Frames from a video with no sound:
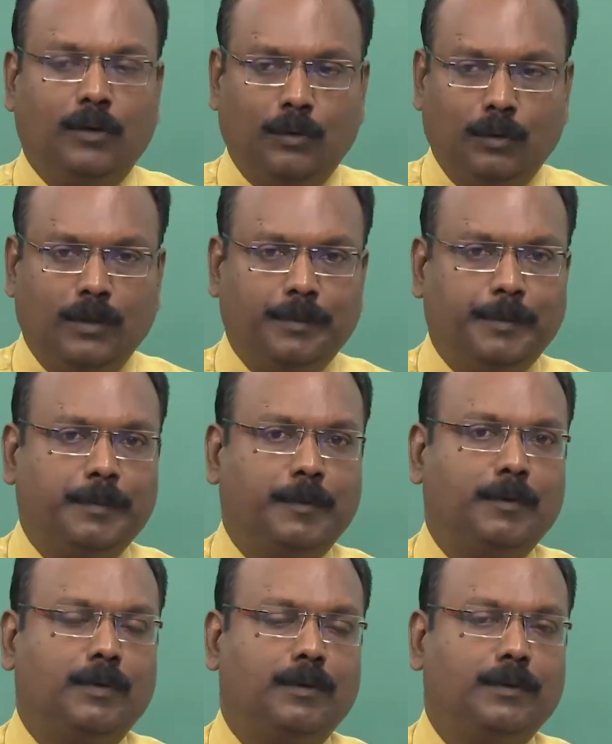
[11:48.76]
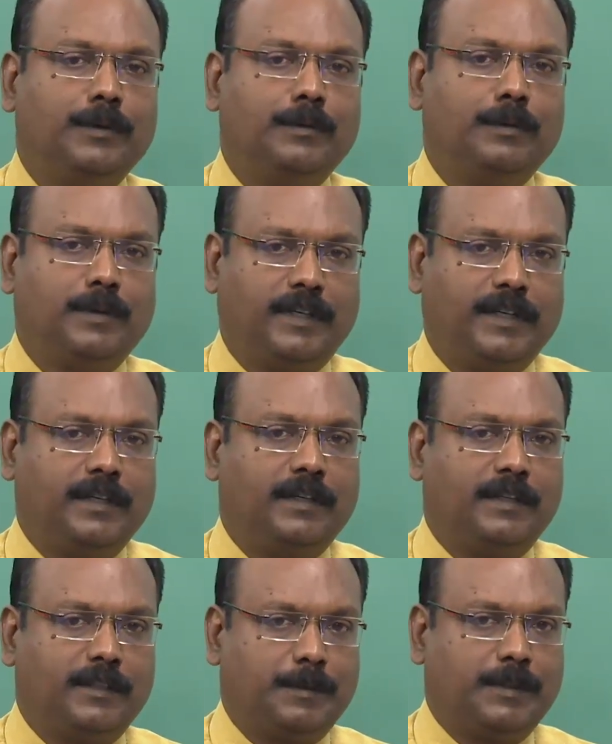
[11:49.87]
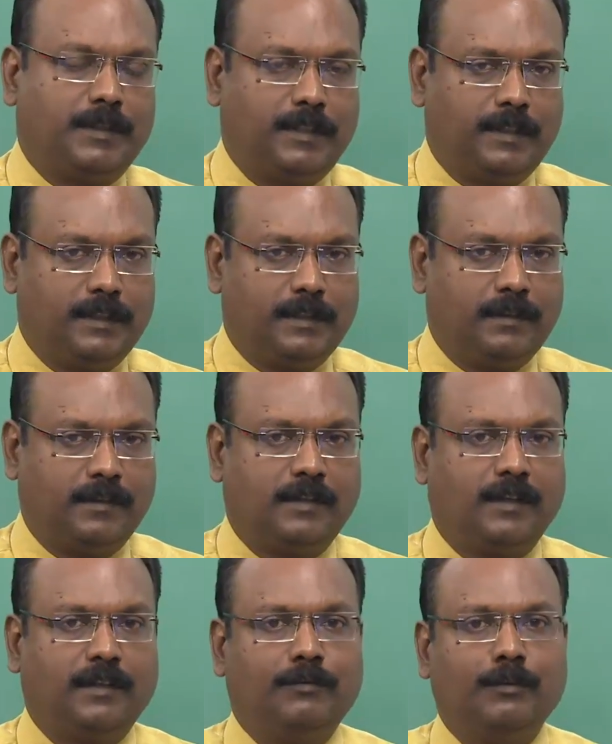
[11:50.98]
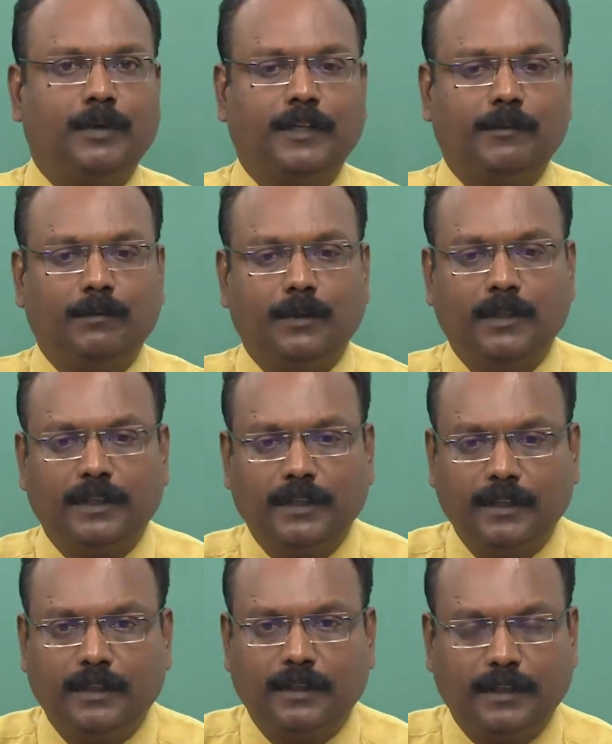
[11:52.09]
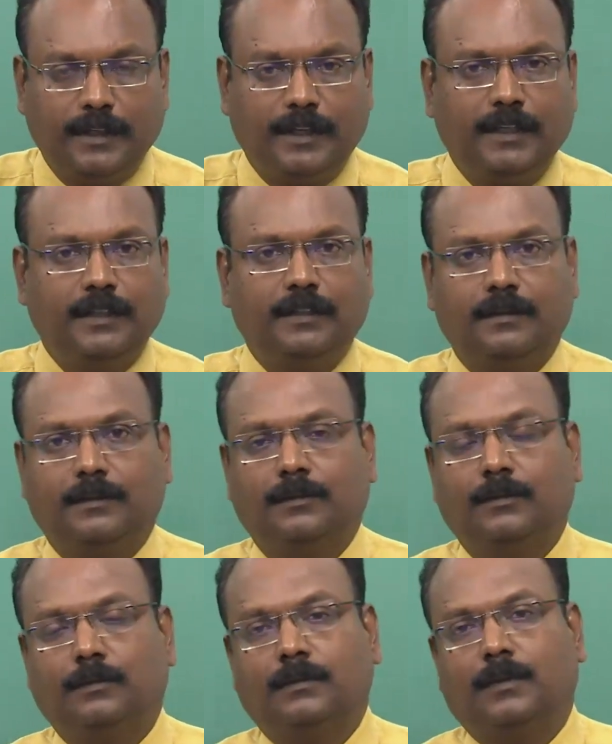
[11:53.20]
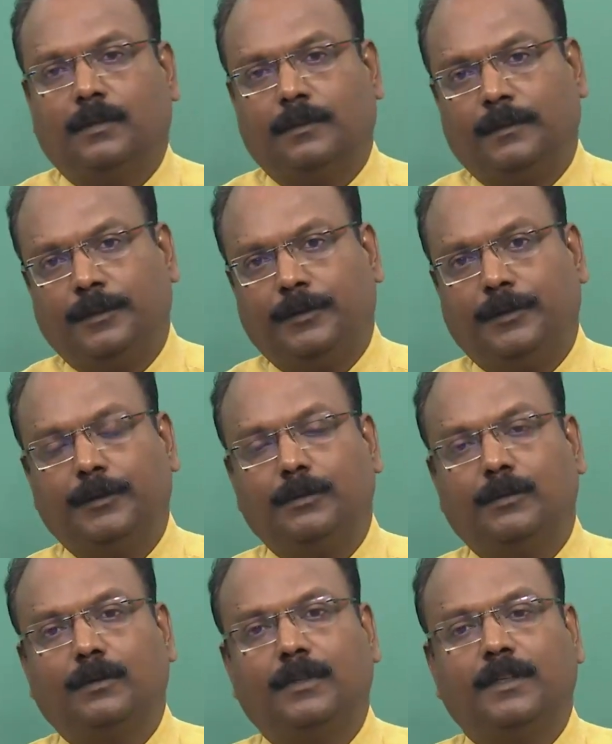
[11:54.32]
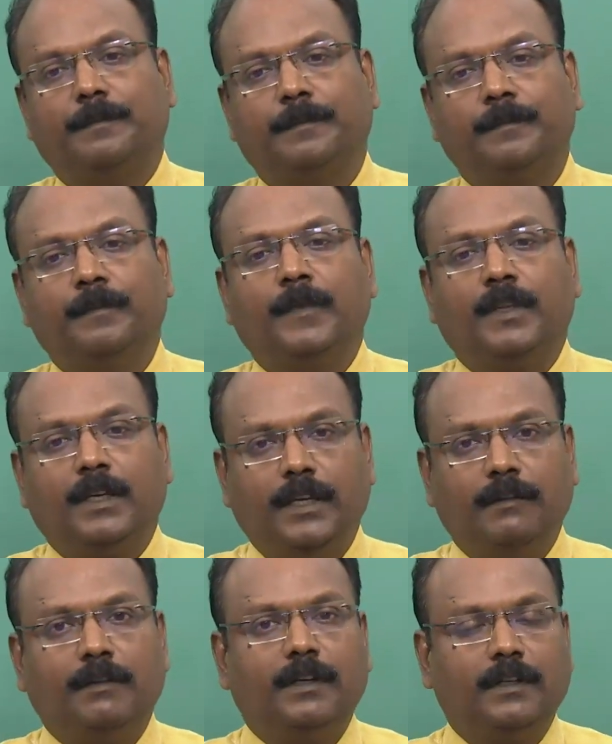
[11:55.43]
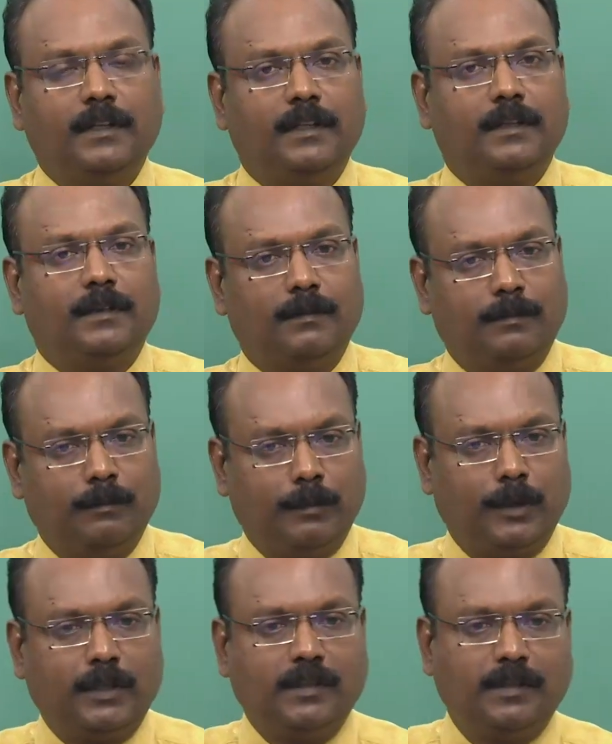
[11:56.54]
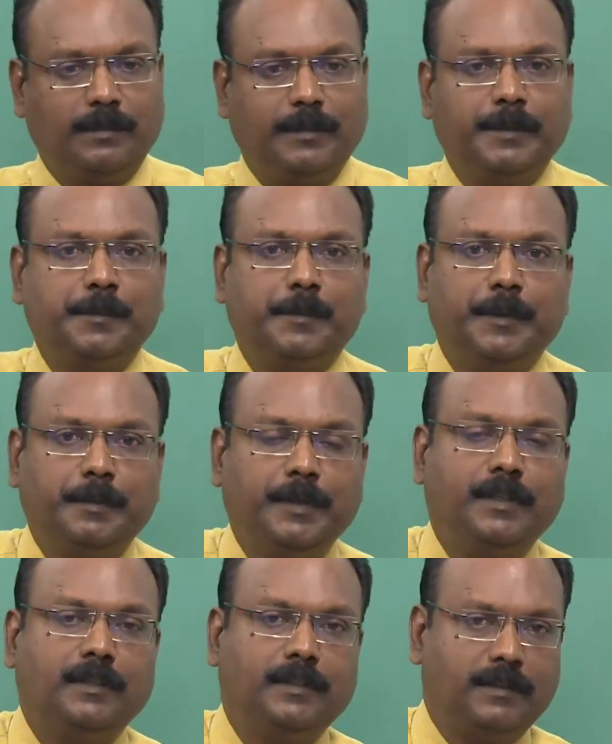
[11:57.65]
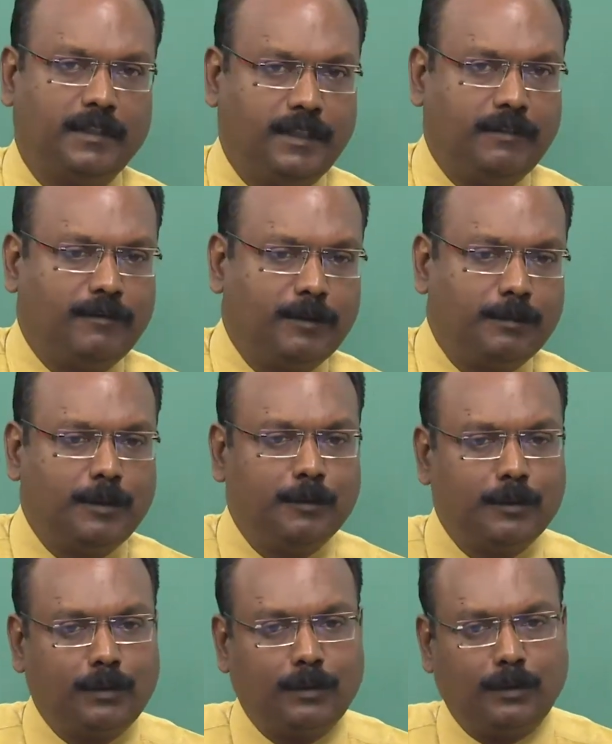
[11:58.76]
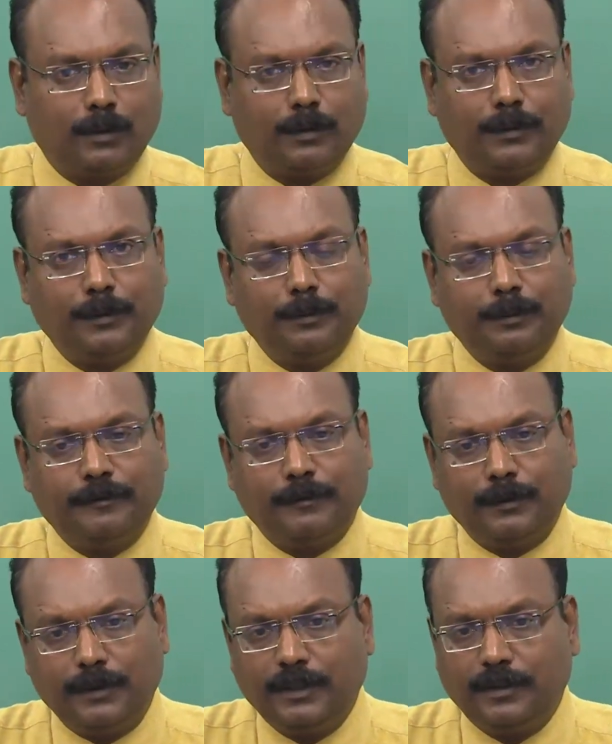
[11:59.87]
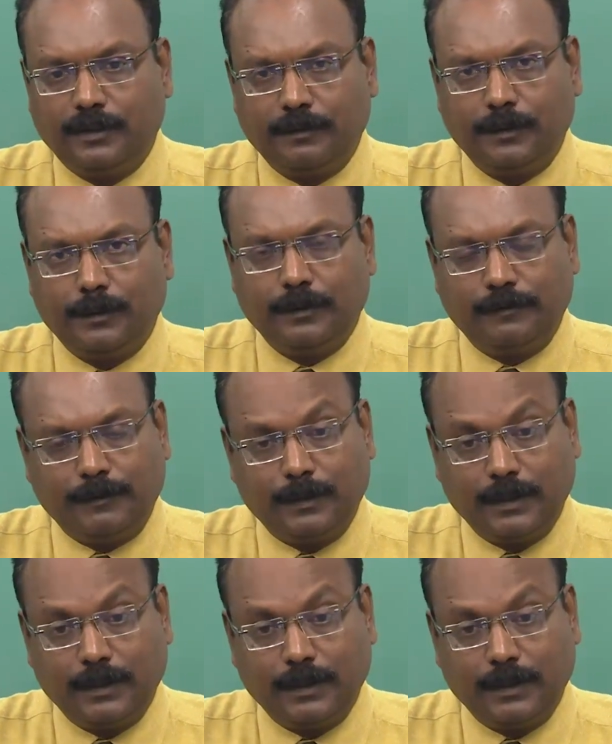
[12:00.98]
know the people who are going to conduct, especially the staff who are involved in it, getting introduced to them. Even the boss sometimes may be in an informal mood to talk to you before the interview if you